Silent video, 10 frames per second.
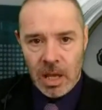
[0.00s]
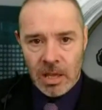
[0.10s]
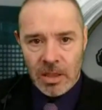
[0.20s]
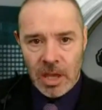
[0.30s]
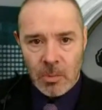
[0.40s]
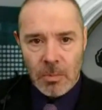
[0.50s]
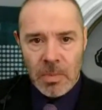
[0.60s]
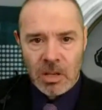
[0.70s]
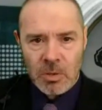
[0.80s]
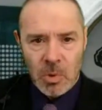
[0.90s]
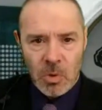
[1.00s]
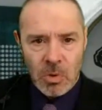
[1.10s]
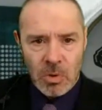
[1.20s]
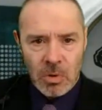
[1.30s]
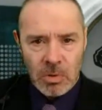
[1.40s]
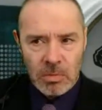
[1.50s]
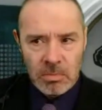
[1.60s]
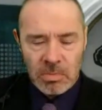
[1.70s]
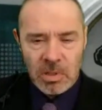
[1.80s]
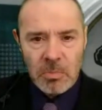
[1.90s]
they were much more
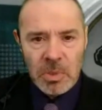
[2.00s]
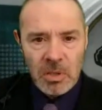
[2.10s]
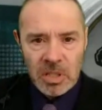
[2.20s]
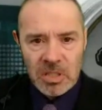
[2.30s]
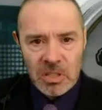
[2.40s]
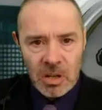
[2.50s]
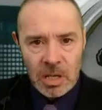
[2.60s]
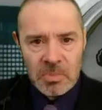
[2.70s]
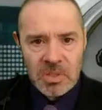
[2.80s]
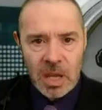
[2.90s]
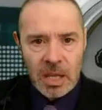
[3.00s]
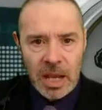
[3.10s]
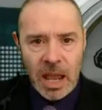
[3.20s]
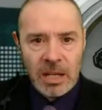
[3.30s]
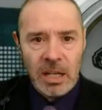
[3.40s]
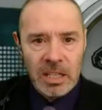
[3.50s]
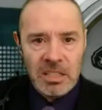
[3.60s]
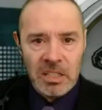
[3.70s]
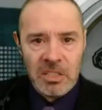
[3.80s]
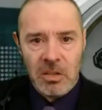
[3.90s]
computer types and
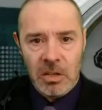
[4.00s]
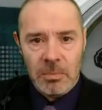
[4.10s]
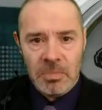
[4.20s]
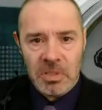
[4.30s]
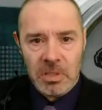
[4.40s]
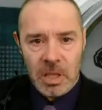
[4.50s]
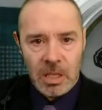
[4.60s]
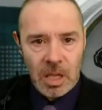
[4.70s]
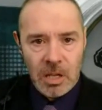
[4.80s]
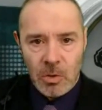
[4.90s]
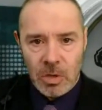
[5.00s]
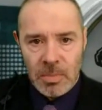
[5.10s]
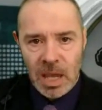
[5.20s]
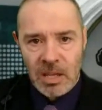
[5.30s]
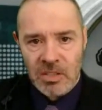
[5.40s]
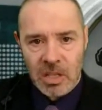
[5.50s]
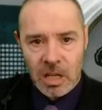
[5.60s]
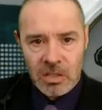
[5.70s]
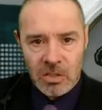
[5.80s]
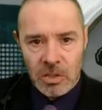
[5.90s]
analytics types. They knew the maths, they
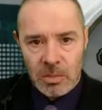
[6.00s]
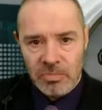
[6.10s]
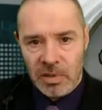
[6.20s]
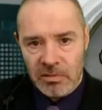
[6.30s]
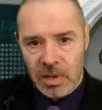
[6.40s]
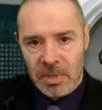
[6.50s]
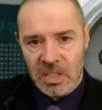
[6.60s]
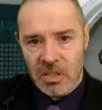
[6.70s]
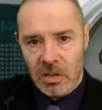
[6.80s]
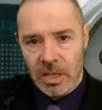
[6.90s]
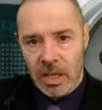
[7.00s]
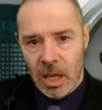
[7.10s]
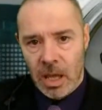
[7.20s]
understood the programming side.